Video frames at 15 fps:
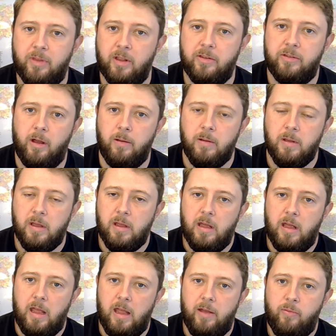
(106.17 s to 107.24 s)
So
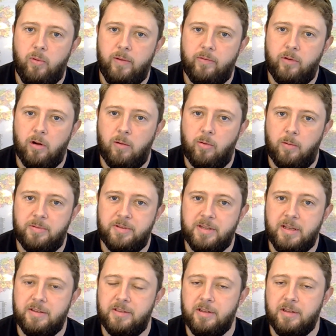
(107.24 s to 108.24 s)
if we've got properties